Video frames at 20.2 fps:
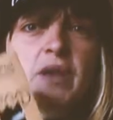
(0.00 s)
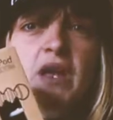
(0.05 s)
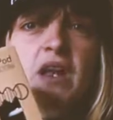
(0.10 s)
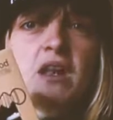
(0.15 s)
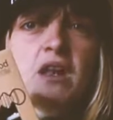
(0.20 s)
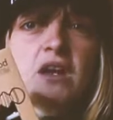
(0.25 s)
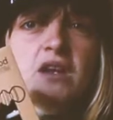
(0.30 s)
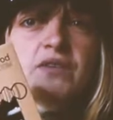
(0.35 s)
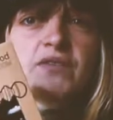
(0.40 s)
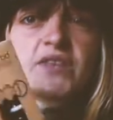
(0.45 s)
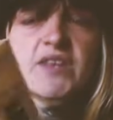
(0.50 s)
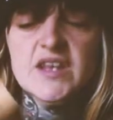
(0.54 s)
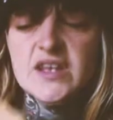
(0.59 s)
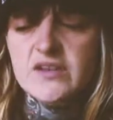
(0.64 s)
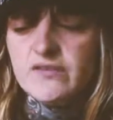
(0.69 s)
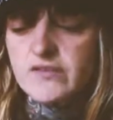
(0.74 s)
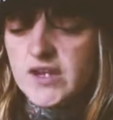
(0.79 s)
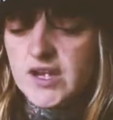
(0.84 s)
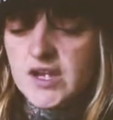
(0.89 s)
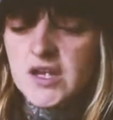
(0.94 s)
be a
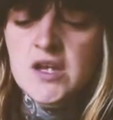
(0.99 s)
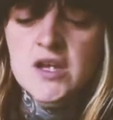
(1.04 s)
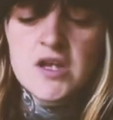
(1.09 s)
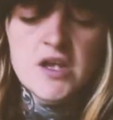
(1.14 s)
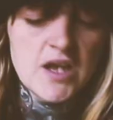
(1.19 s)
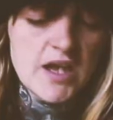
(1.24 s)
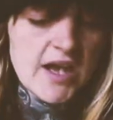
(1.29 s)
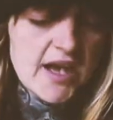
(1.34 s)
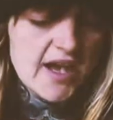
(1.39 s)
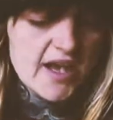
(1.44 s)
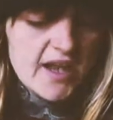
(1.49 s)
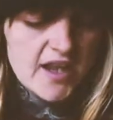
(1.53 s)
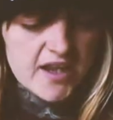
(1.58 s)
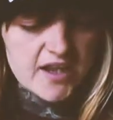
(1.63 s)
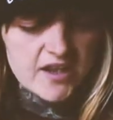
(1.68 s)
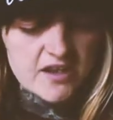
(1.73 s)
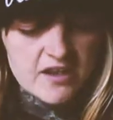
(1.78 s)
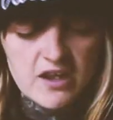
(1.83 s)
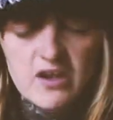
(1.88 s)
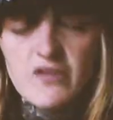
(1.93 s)
lifesaver,
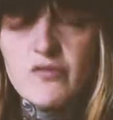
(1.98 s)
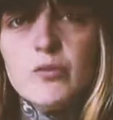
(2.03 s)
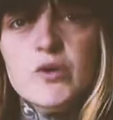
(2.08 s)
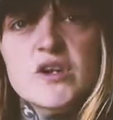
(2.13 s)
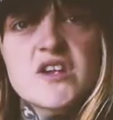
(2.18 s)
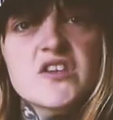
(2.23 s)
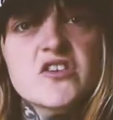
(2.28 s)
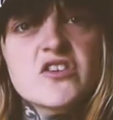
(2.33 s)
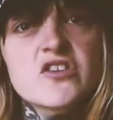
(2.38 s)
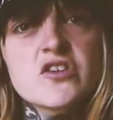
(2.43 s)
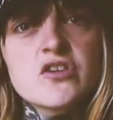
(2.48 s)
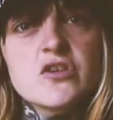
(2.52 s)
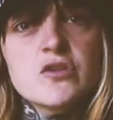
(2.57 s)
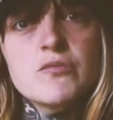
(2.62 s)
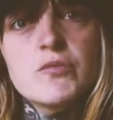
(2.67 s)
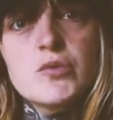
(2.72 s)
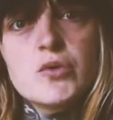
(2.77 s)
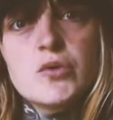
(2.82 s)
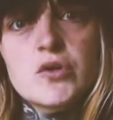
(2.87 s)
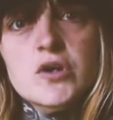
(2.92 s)
and I've wanted to do
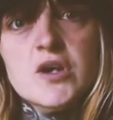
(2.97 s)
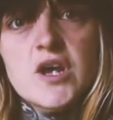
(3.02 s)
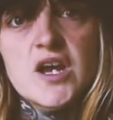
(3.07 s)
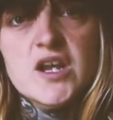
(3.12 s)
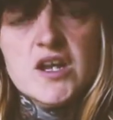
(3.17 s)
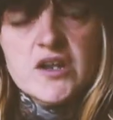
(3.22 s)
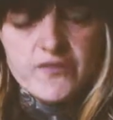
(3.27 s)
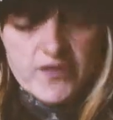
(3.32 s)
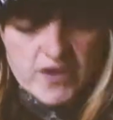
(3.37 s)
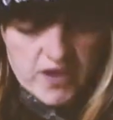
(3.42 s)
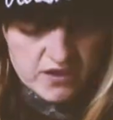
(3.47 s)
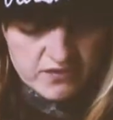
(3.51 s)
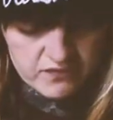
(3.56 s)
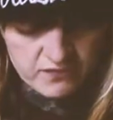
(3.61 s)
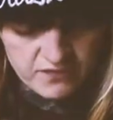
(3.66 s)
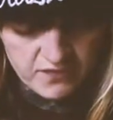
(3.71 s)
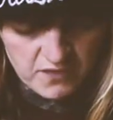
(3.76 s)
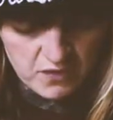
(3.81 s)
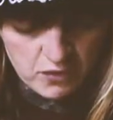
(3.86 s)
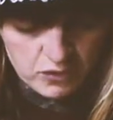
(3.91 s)
more kind of like
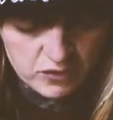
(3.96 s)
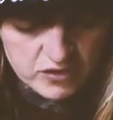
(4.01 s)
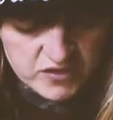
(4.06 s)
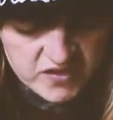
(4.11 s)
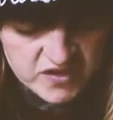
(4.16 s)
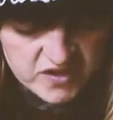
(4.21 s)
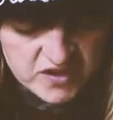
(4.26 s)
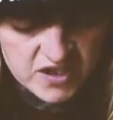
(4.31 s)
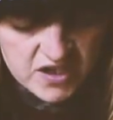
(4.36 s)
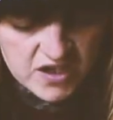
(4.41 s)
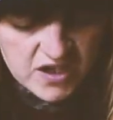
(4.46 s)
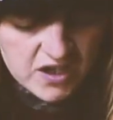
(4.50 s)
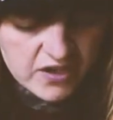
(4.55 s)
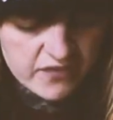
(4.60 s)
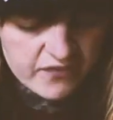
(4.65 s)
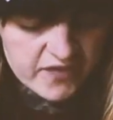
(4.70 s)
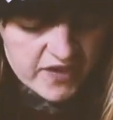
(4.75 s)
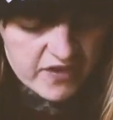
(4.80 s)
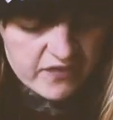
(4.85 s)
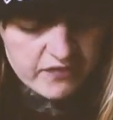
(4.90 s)
vlog
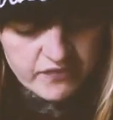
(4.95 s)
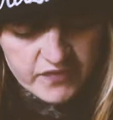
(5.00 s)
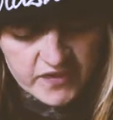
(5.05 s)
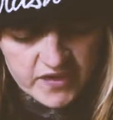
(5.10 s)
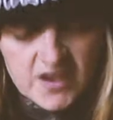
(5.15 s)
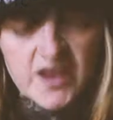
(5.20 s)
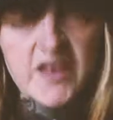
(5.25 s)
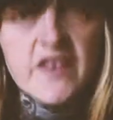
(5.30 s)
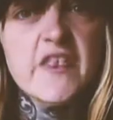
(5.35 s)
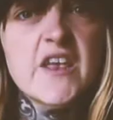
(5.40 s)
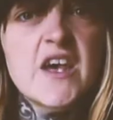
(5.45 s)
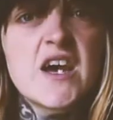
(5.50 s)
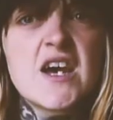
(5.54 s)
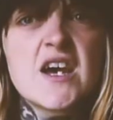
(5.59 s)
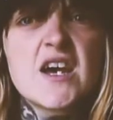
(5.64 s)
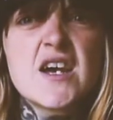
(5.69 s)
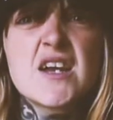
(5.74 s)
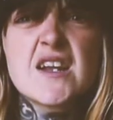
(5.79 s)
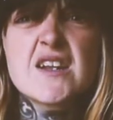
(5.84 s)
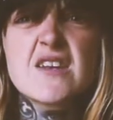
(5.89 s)
stuff and everything like
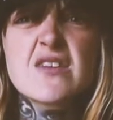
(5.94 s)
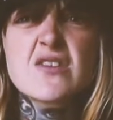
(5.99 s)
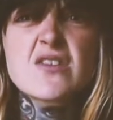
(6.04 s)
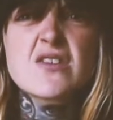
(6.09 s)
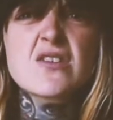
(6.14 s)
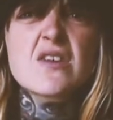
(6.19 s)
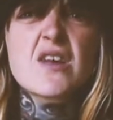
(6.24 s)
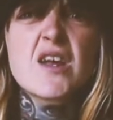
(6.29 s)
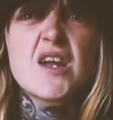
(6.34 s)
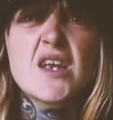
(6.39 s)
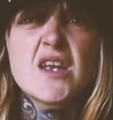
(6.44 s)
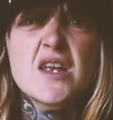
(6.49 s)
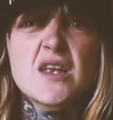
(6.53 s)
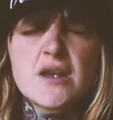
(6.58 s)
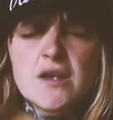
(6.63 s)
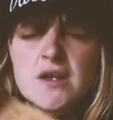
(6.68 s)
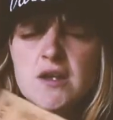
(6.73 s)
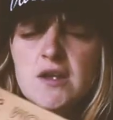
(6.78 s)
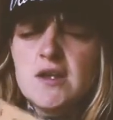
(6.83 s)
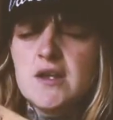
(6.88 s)
that, and just like
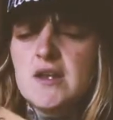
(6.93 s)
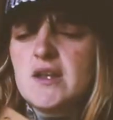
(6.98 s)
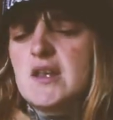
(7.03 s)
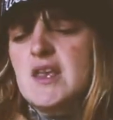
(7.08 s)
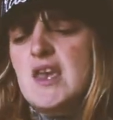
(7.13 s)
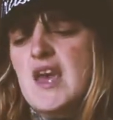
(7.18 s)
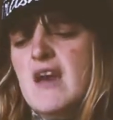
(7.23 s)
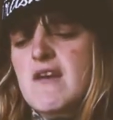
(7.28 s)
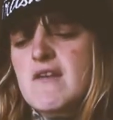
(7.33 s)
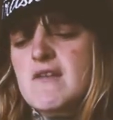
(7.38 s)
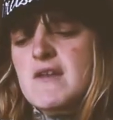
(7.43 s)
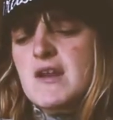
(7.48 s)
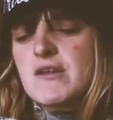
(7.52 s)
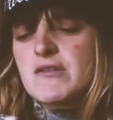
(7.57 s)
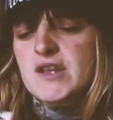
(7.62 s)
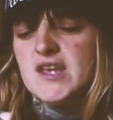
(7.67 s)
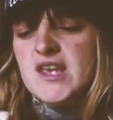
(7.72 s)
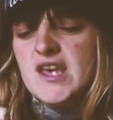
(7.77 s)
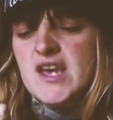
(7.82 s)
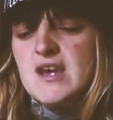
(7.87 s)
carry
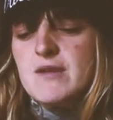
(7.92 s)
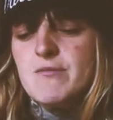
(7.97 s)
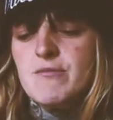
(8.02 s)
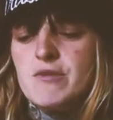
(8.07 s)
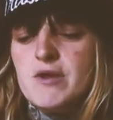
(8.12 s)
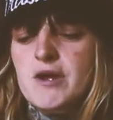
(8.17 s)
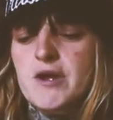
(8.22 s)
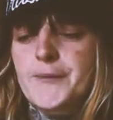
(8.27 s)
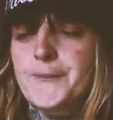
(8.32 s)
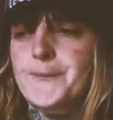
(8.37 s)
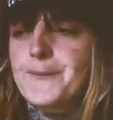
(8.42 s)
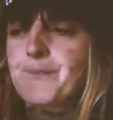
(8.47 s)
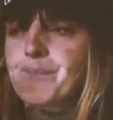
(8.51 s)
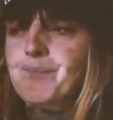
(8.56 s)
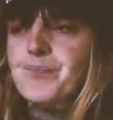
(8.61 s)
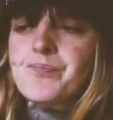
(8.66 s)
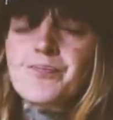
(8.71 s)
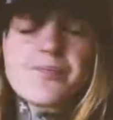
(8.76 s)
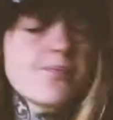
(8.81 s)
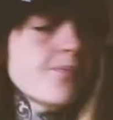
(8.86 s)
around a camera
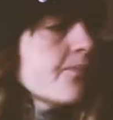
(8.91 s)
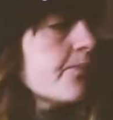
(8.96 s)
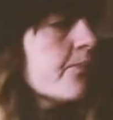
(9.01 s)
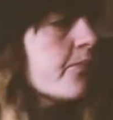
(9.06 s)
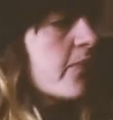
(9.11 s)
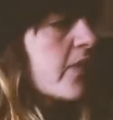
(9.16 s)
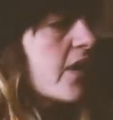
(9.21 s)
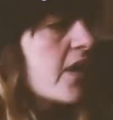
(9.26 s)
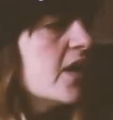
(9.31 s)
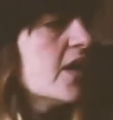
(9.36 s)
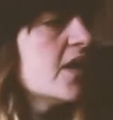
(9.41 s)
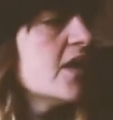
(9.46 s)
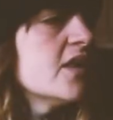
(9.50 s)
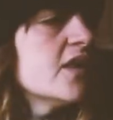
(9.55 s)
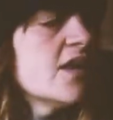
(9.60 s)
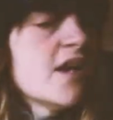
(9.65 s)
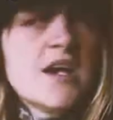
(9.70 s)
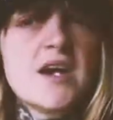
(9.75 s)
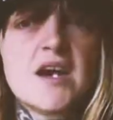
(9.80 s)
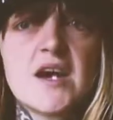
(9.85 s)
in
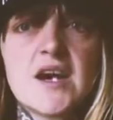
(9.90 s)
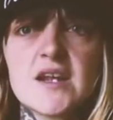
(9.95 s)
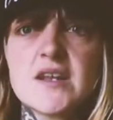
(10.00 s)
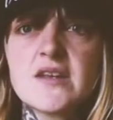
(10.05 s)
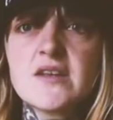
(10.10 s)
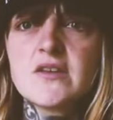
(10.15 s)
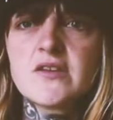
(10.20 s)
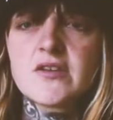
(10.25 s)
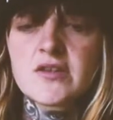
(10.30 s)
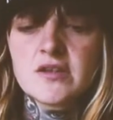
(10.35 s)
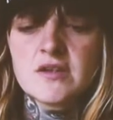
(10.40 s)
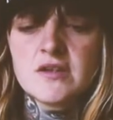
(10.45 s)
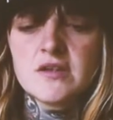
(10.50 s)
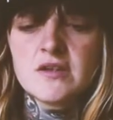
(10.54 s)
your hand